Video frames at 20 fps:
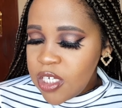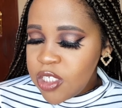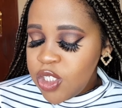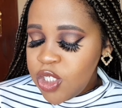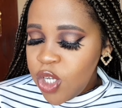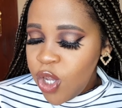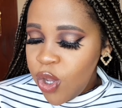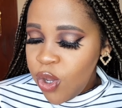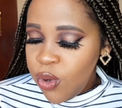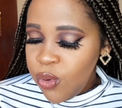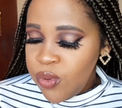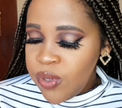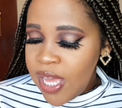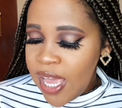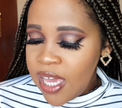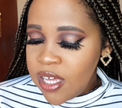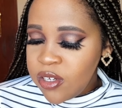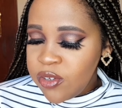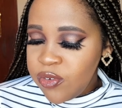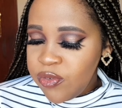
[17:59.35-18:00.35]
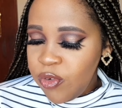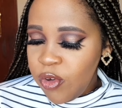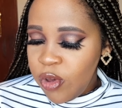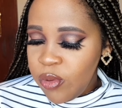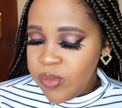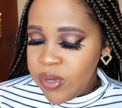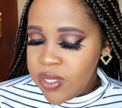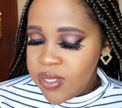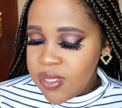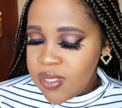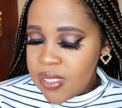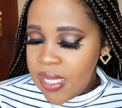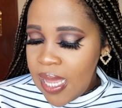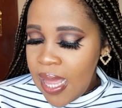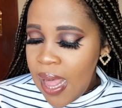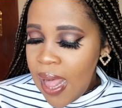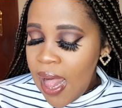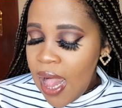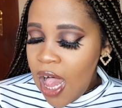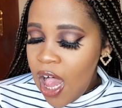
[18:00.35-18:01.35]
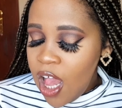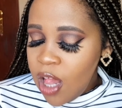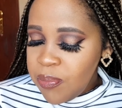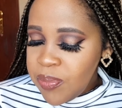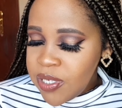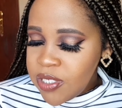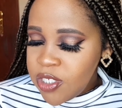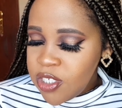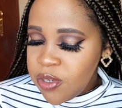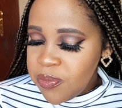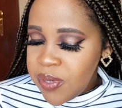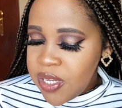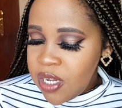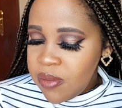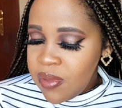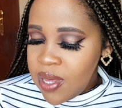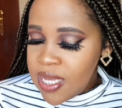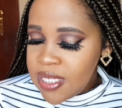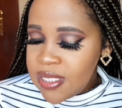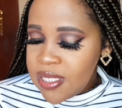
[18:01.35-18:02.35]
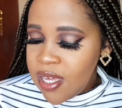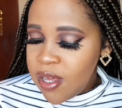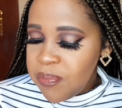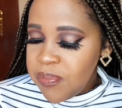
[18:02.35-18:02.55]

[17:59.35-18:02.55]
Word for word: tone and firmness, helping to minimize the